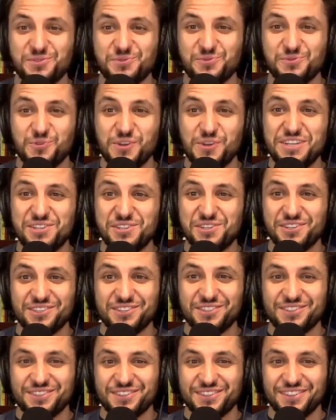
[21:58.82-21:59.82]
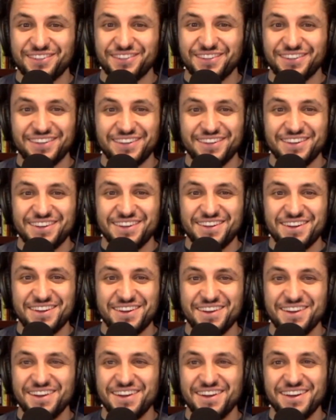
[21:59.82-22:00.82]
My CNS was
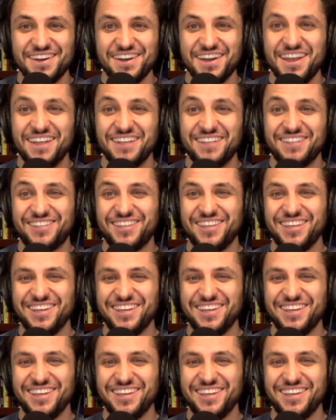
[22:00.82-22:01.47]
dead. It was all